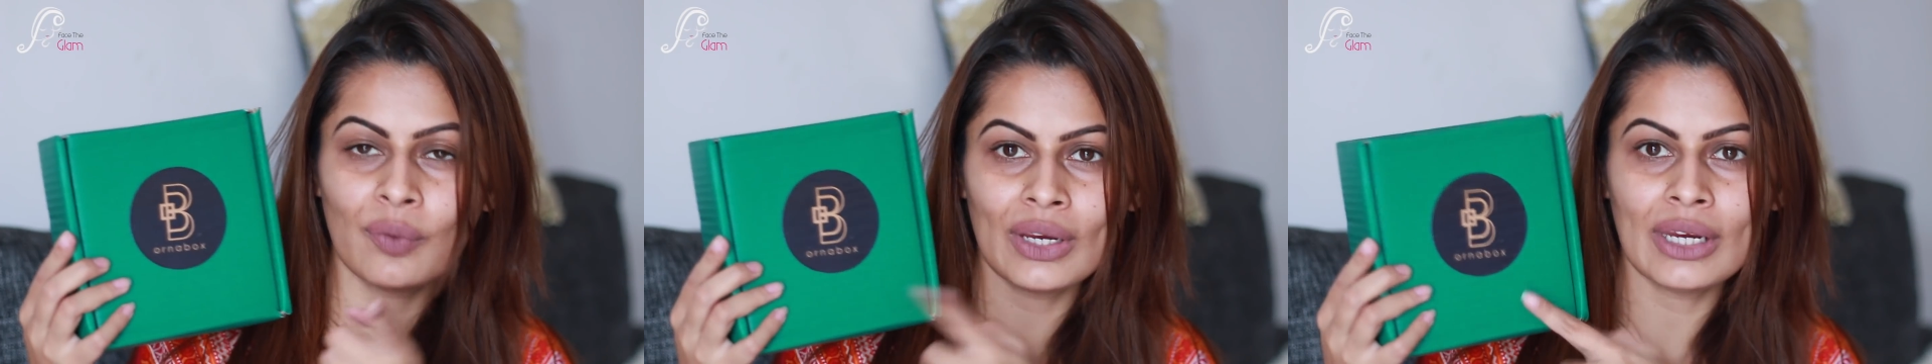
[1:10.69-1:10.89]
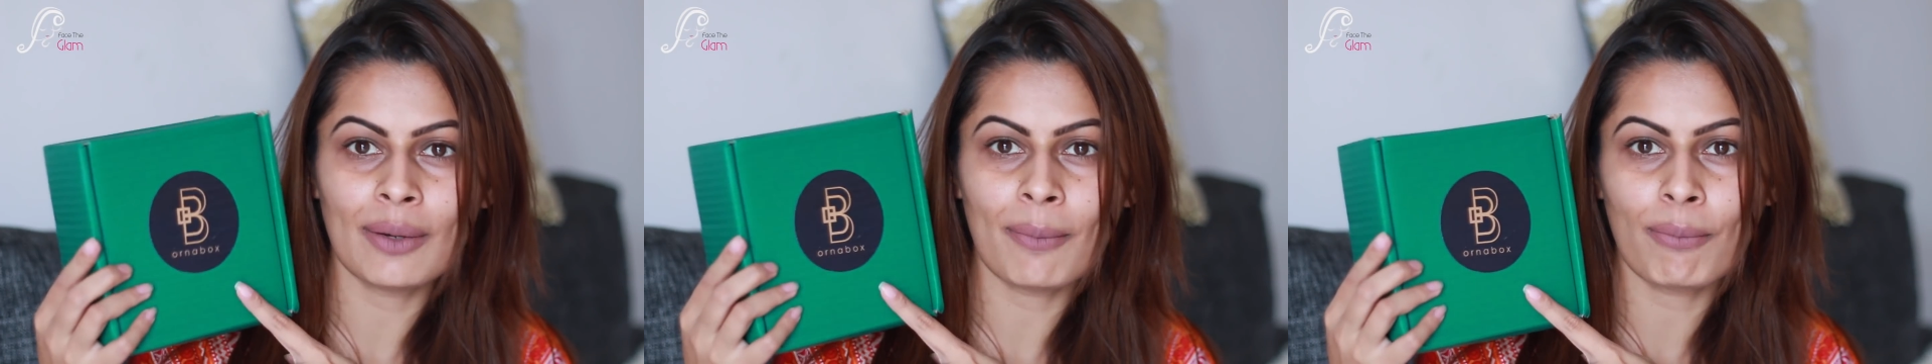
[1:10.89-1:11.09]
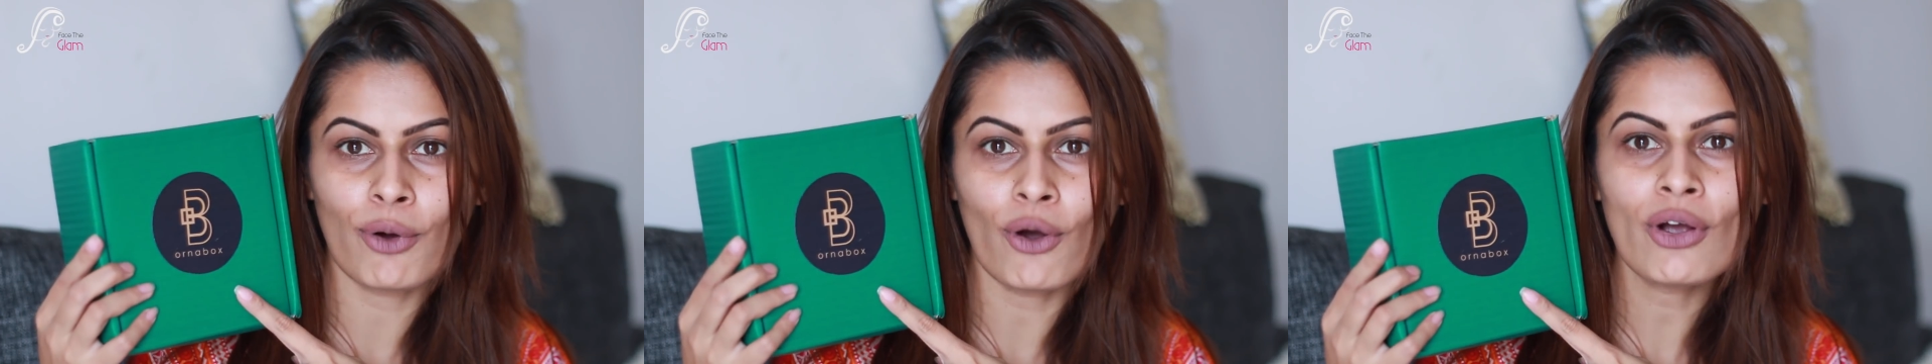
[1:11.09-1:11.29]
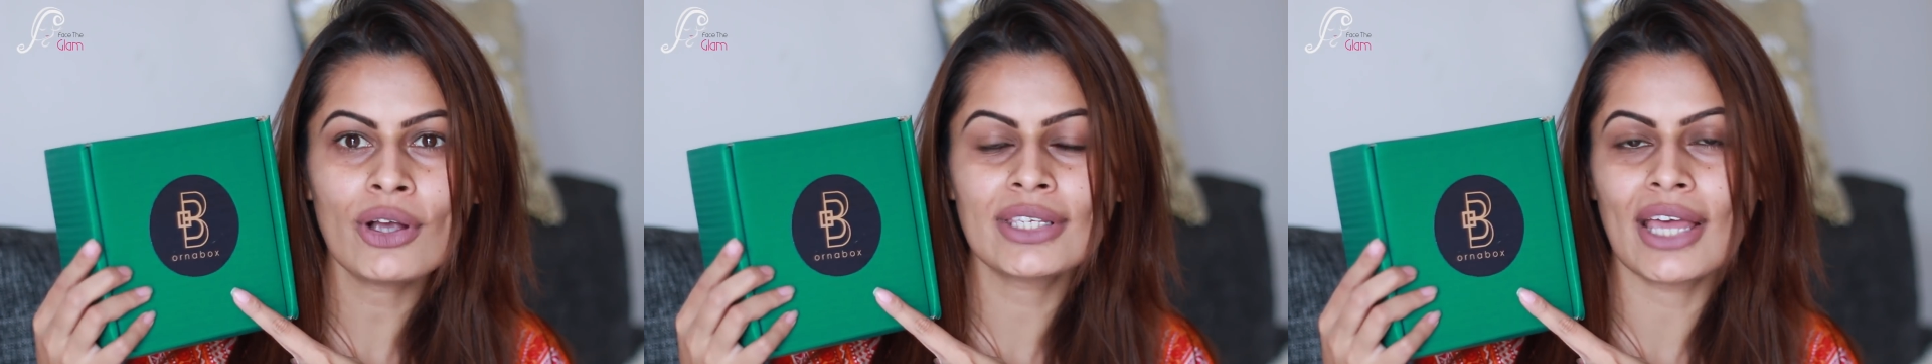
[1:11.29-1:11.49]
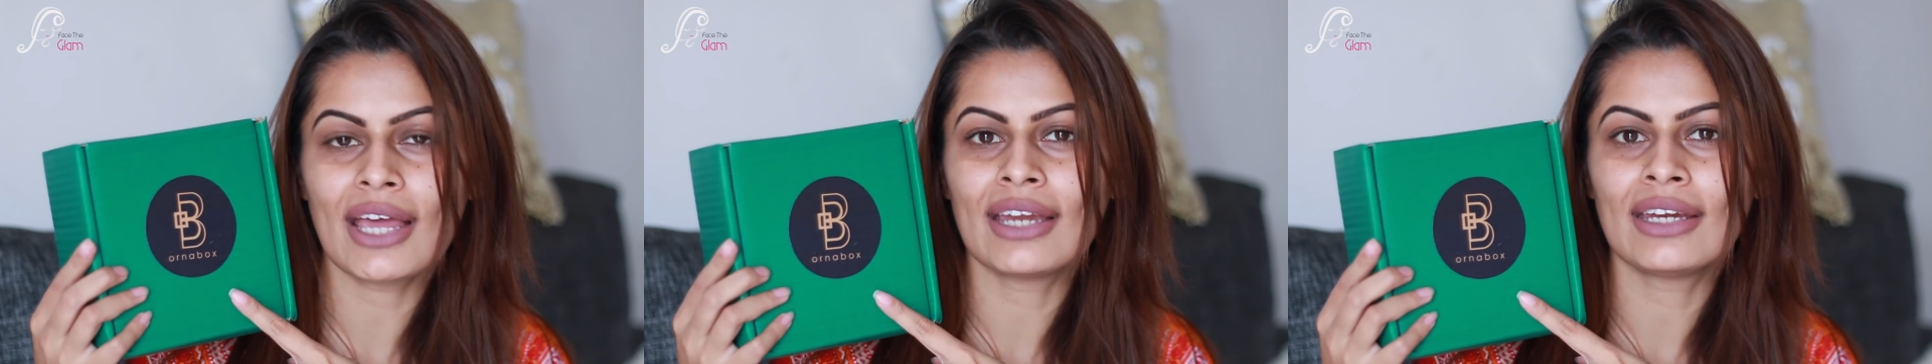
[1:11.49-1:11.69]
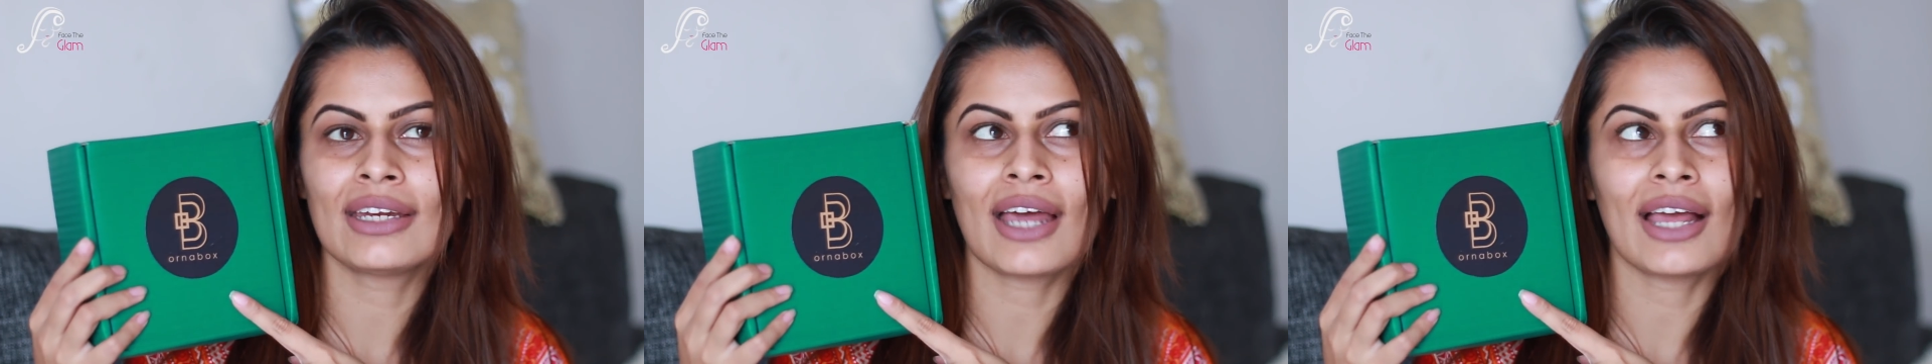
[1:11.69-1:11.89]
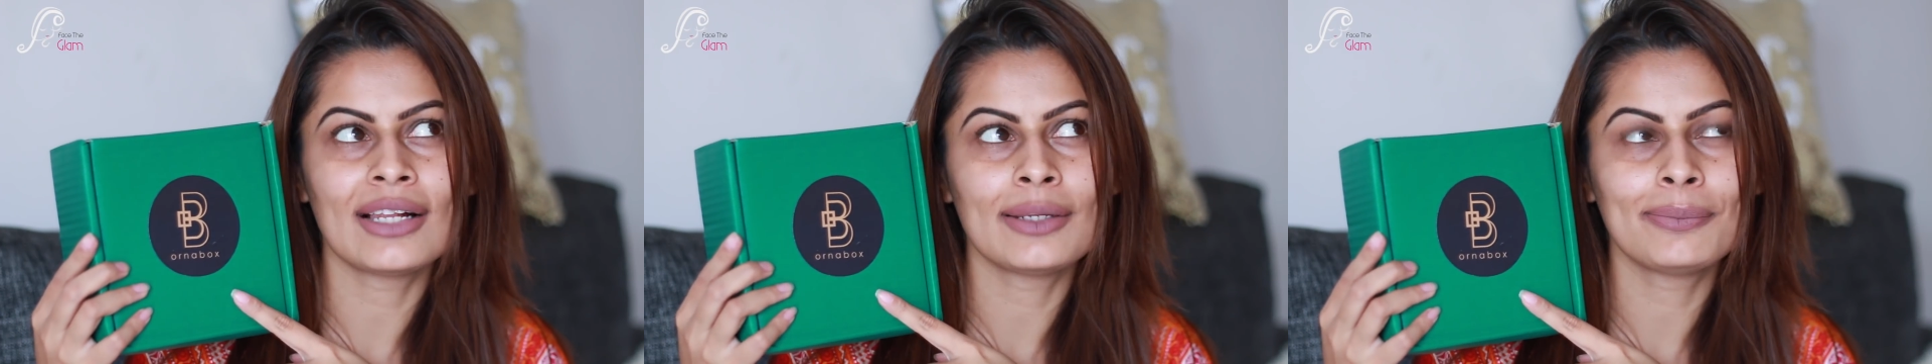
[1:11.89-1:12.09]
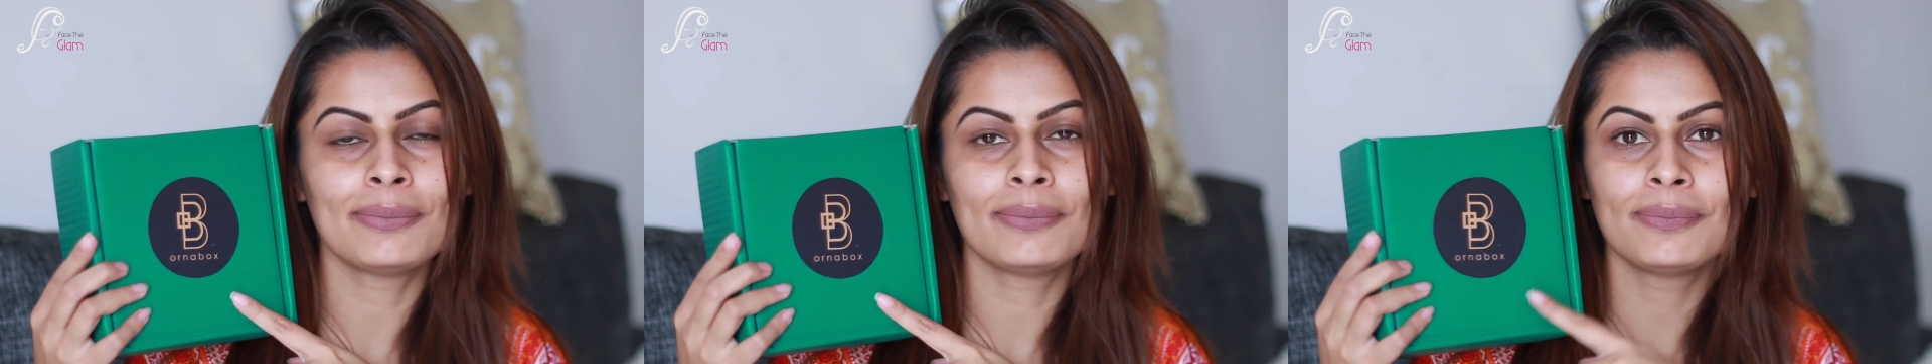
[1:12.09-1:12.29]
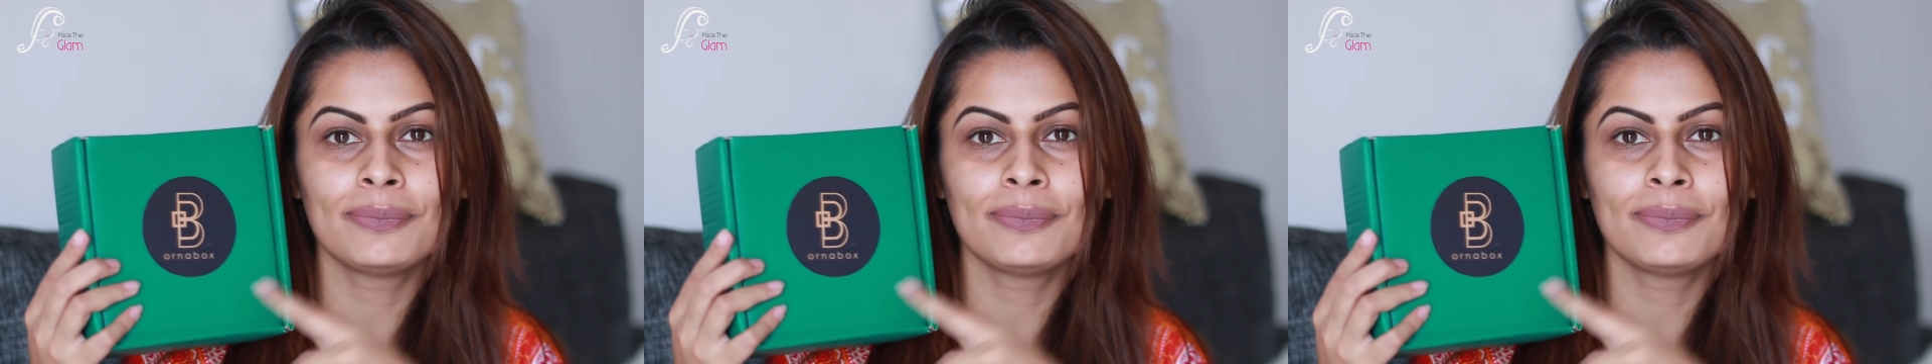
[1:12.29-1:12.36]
green box and I'll